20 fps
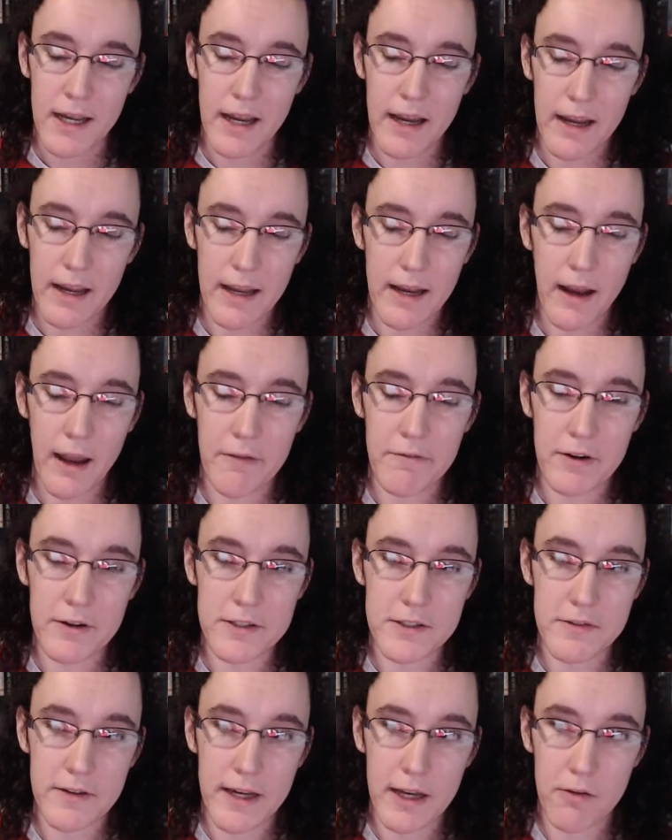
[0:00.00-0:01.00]
And I've
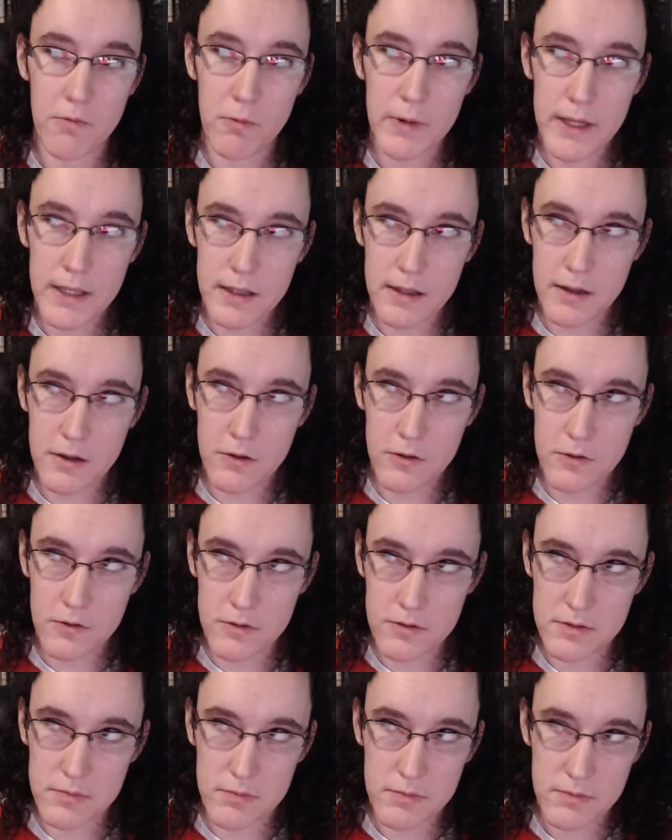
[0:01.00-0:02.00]
also had weekly
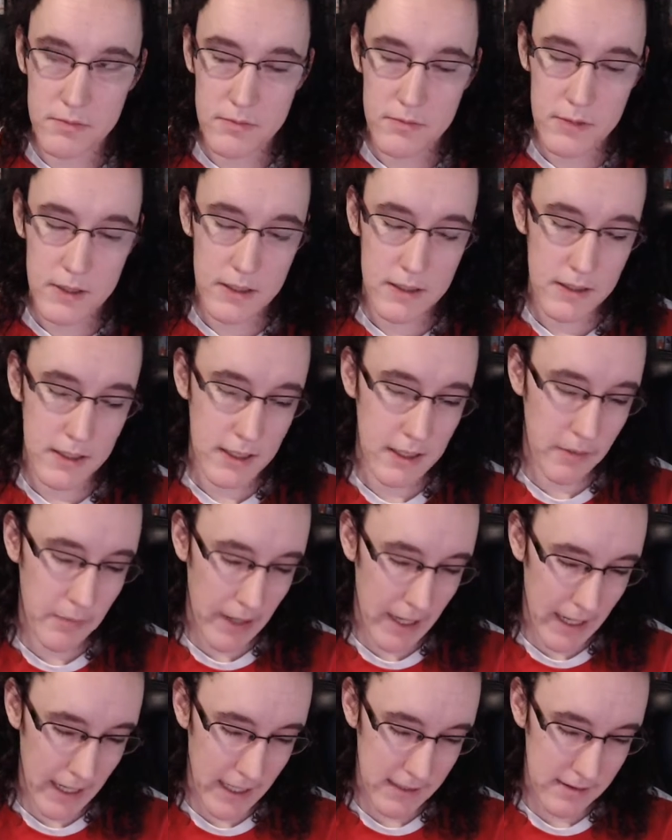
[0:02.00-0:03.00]
goals in the
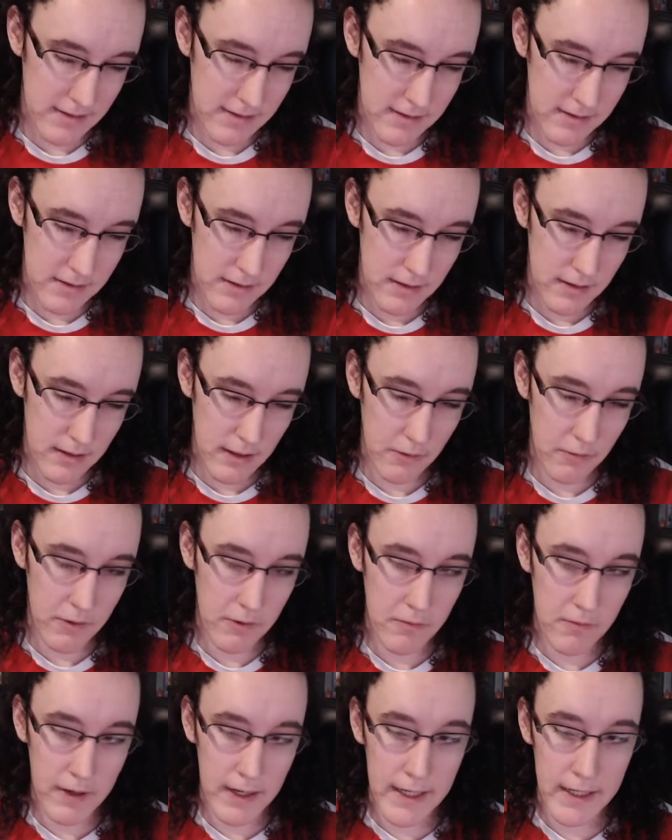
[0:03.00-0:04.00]
past. I want
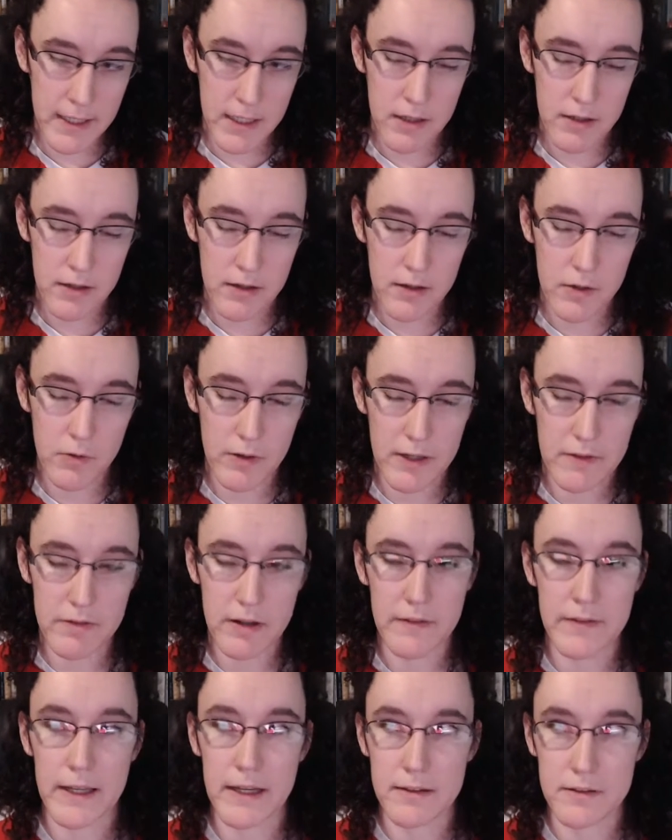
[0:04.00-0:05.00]
to write
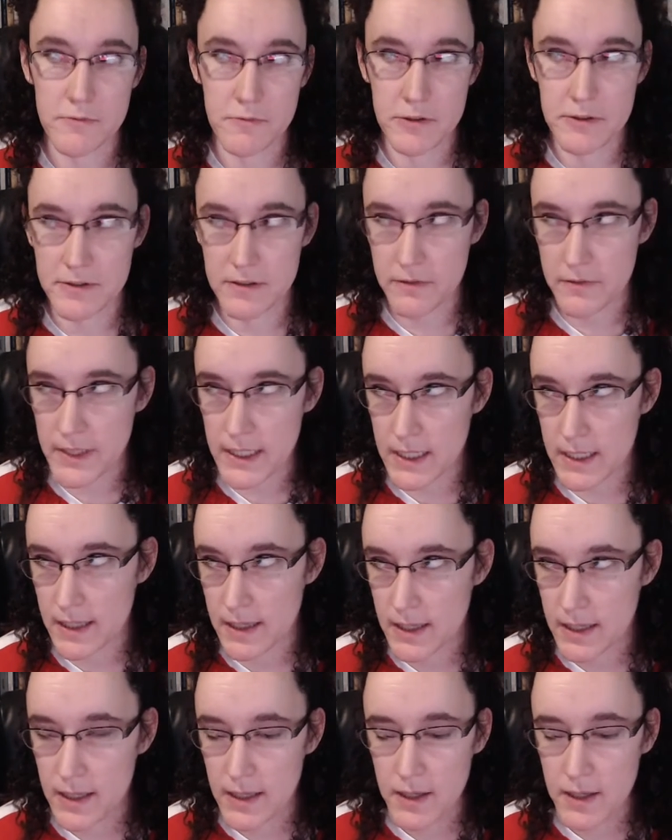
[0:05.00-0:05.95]
25,000 words in a week.